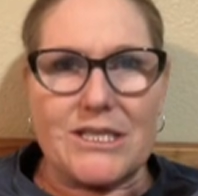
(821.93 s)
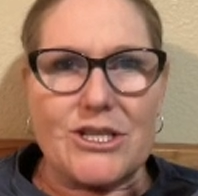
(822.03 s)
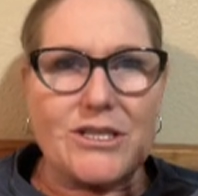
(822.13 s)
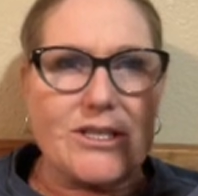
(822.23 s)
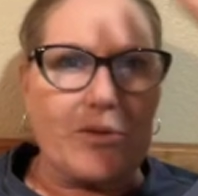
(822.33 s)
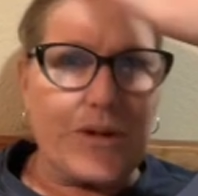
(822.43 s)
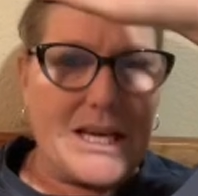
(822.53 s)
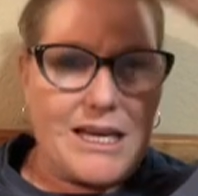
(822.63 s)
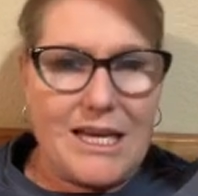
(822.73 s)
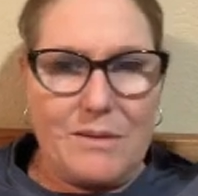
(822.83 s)
just so we
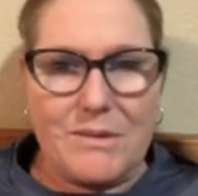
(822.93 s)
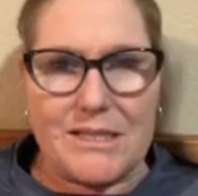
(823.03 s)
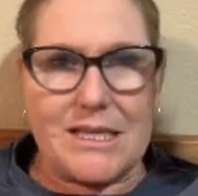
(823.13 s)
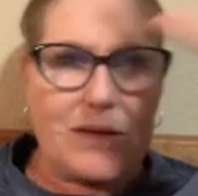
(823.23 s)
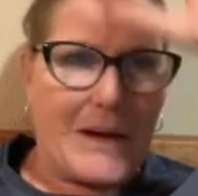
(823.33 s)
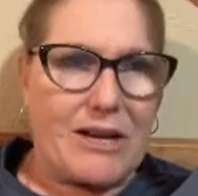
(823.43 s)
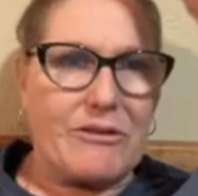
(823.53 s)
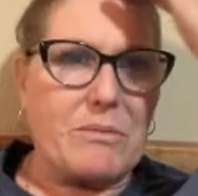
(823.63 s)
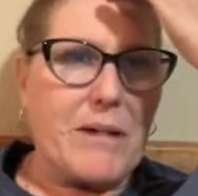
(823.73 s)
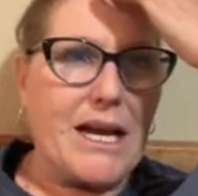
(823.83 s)
can keep this in the back of
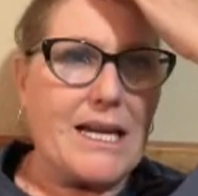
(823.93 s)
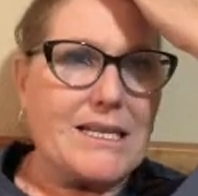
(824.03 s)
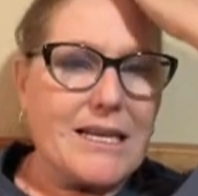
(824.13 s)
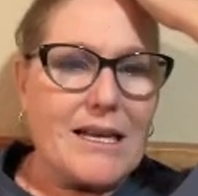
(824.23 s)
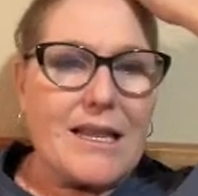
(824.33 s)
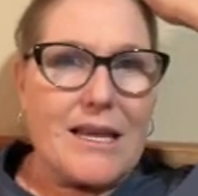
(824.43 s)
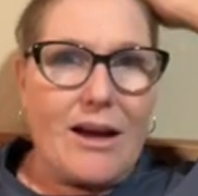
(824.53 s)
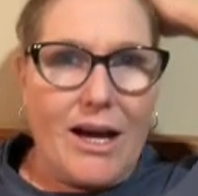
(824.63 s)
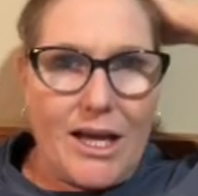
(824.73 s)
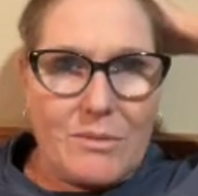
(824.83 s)
our mind, the
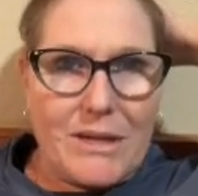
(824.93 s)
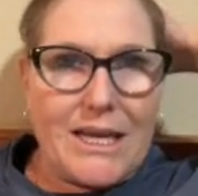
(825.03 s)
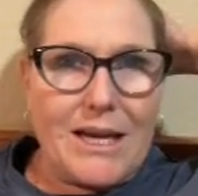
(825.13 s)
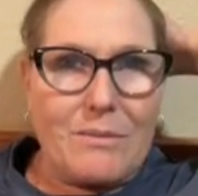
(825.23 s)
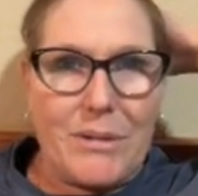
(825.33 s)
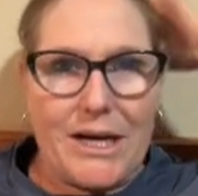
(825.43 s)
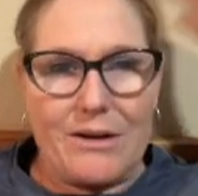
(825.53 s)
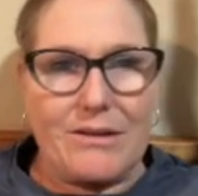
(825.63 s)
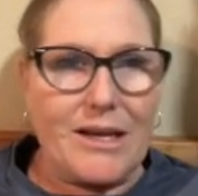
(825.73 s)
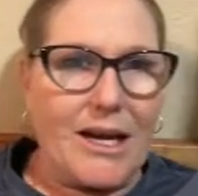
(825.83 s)
Ottoman Empire.
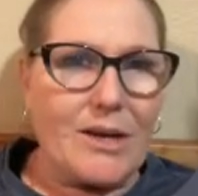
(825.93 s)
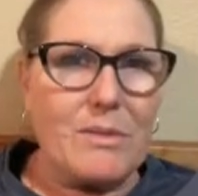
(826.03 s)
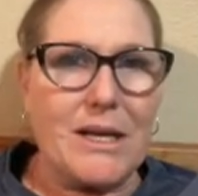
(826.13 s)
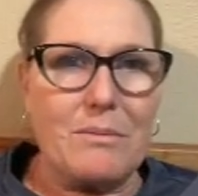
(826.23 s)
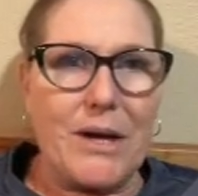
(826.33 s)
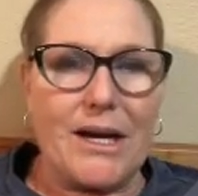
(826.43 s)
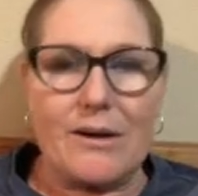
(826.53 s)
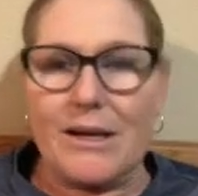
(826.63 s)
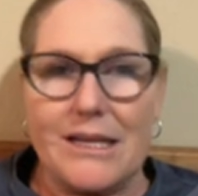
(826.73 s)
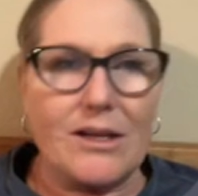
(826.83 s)
The Ottoman
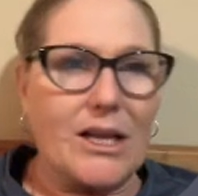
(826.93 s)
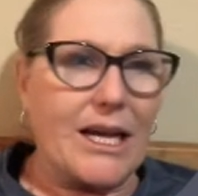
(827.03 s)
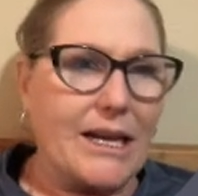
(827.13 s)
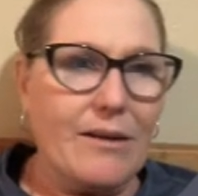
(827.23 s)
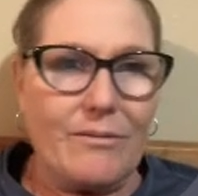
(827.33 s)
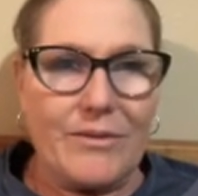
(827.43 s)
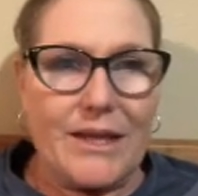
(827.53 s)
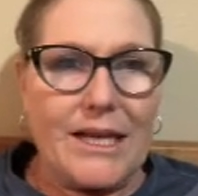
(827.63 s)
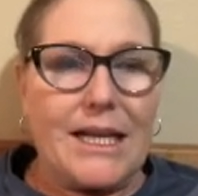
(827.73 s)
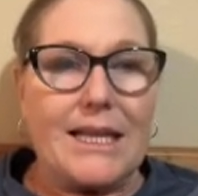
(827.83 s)
Empire in decline,
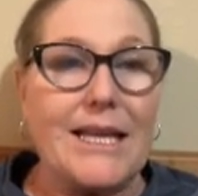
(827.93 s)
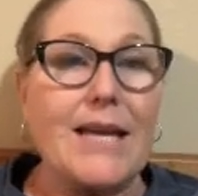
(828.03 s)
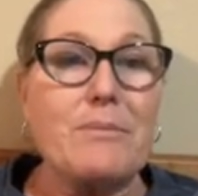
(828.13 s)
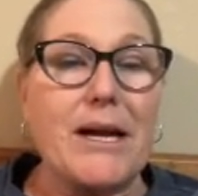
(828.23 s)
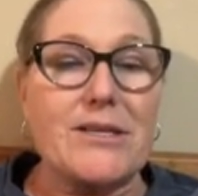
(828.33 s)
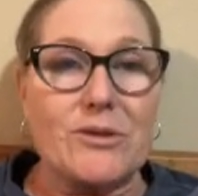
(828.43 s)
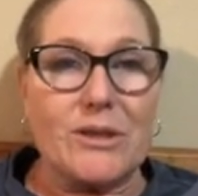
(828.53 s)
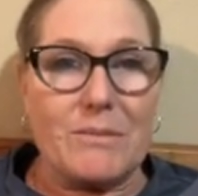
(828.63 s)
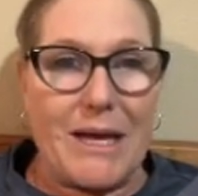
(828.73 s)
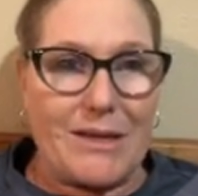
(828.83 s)
led by
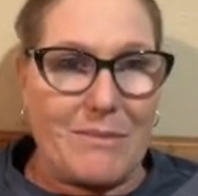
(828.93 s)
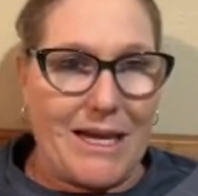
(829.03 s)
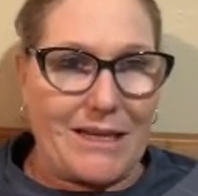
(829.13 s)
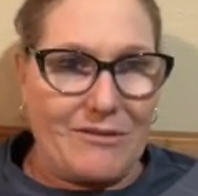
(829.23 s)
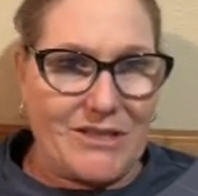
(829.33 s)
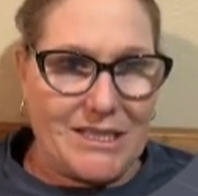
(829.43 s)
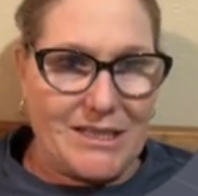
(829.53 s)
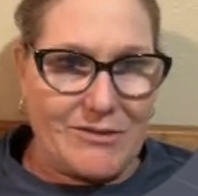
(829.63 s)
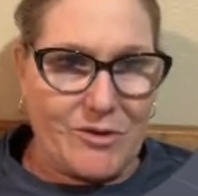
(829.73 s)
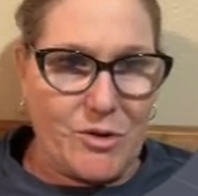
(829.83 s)
Suleiman the Magnificent,
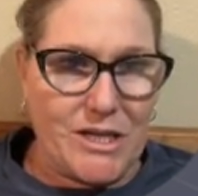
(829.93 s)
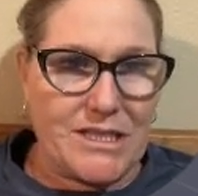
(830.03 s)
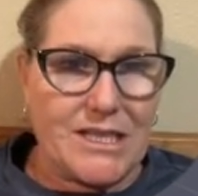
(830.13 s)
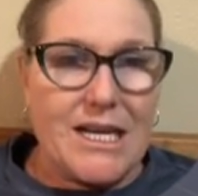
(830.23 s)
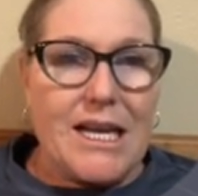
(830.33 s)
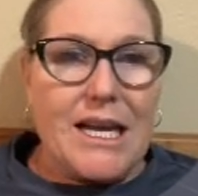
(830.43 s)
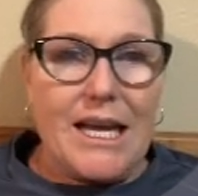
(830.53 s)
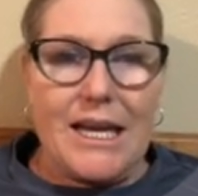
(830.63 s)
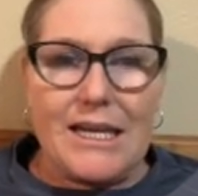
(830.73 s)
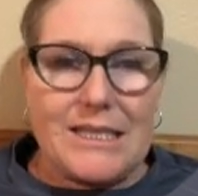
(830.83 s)
of course.
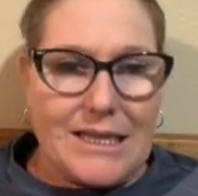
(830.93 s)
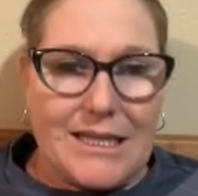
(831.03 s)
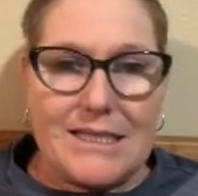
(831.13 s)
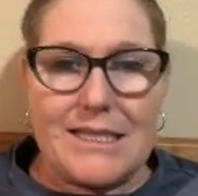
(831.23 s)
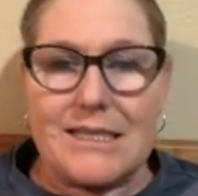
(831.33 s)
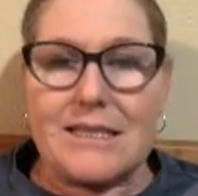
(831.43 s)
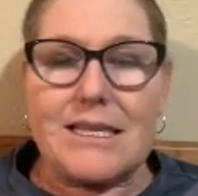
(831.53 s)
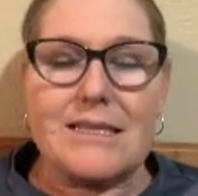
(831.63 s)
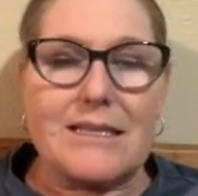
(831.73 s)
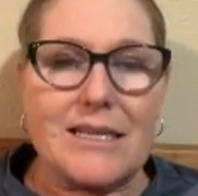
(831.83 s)
And this is